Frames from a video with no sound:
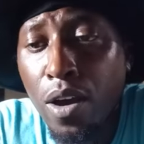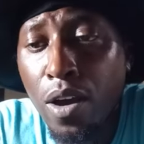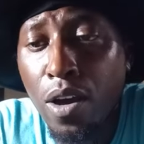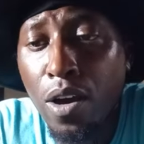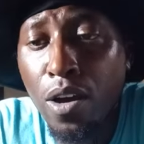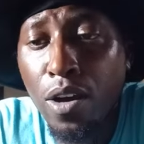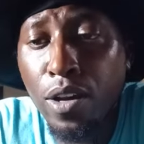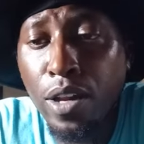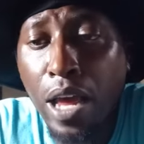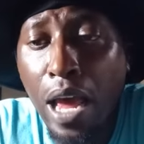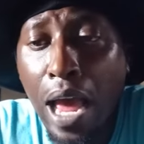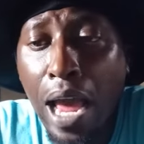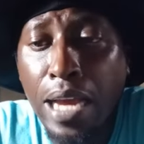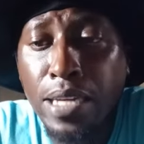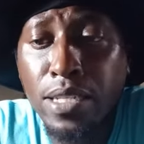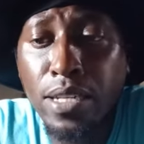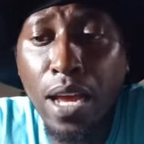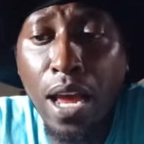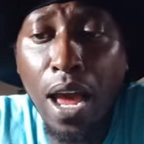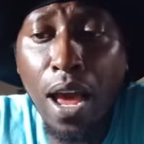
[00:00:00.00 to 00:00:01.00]
Uh, they
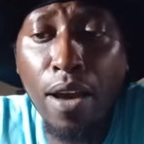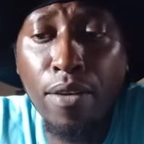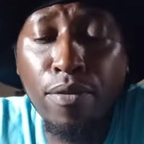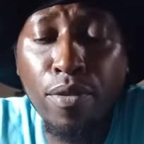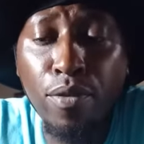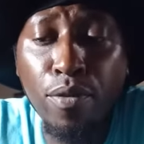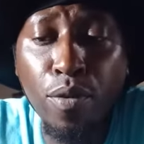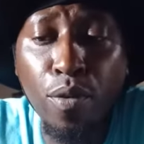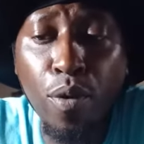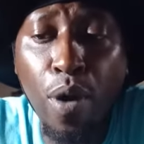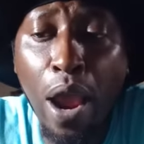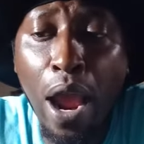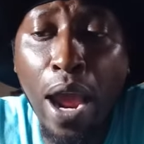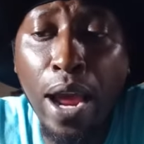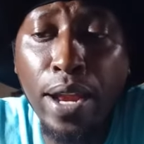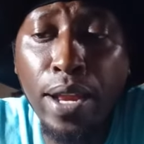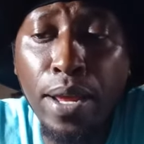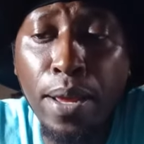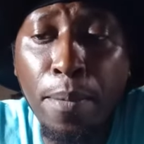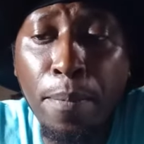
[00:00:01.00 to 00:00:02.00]
actually have a
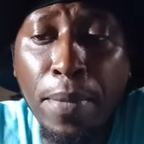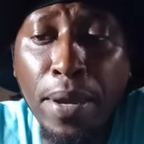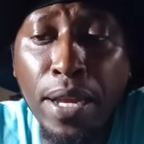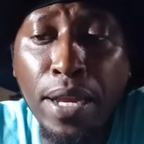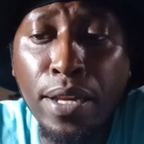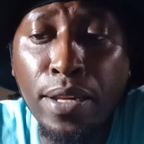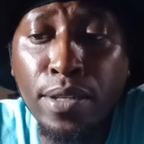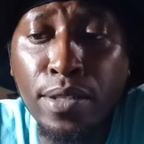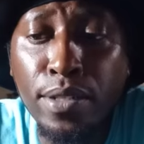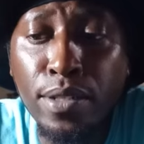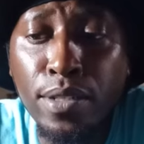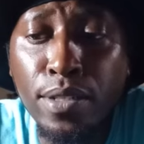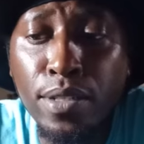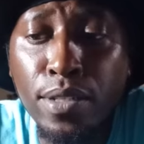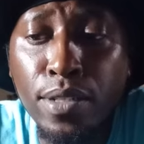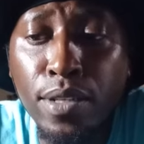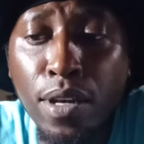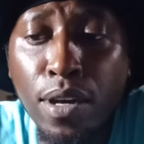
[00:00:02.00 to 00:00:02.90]
variety of meanings.